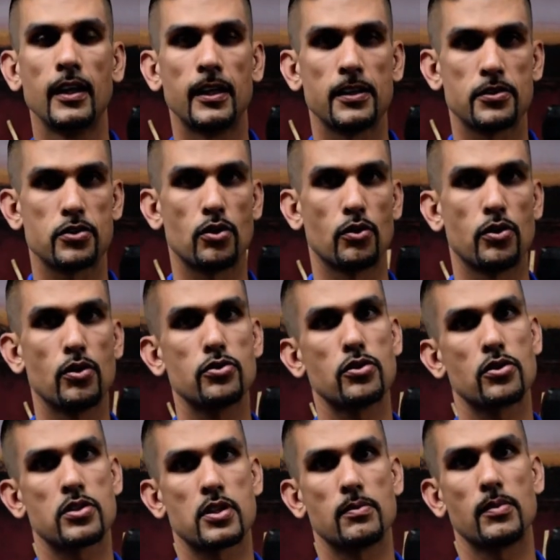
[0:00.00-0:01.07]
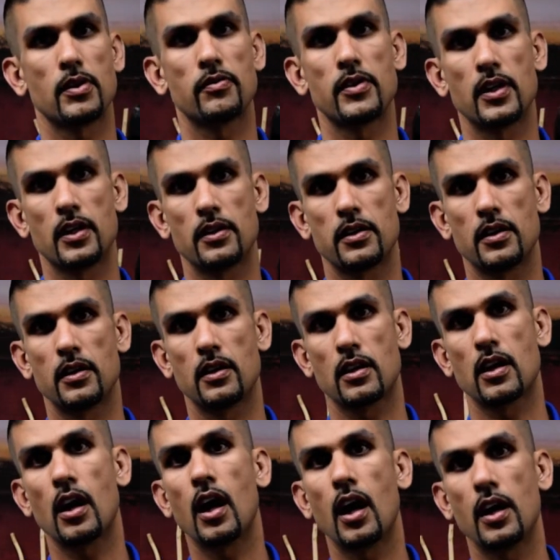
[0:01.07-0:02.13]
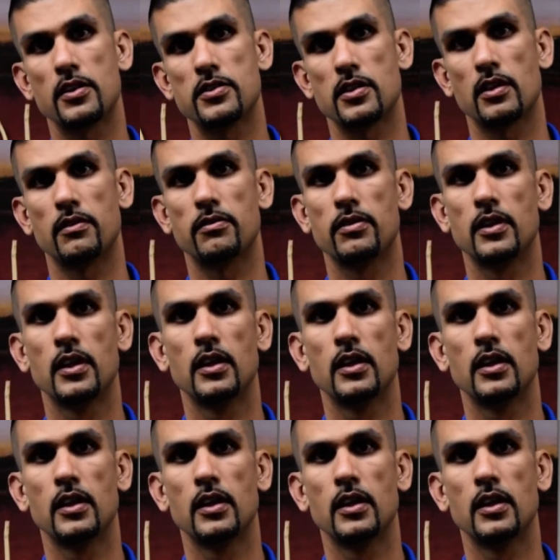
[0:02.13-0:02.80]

So those are some of the cons of